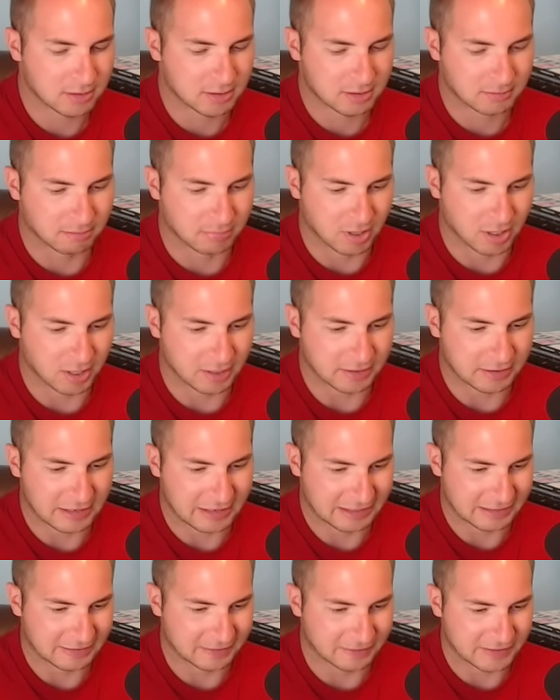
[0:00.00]
but
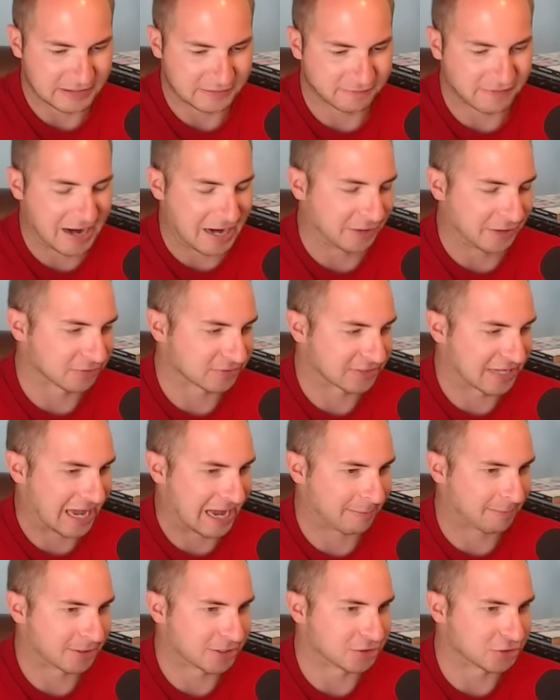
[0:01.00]
the finals
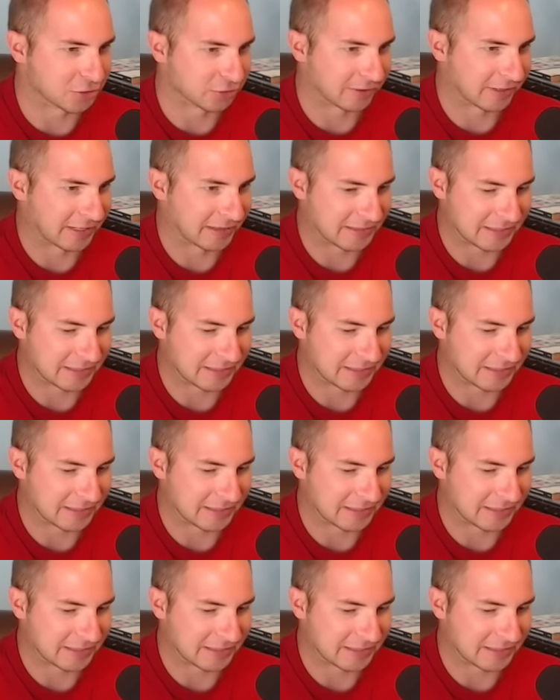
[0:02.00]
happened during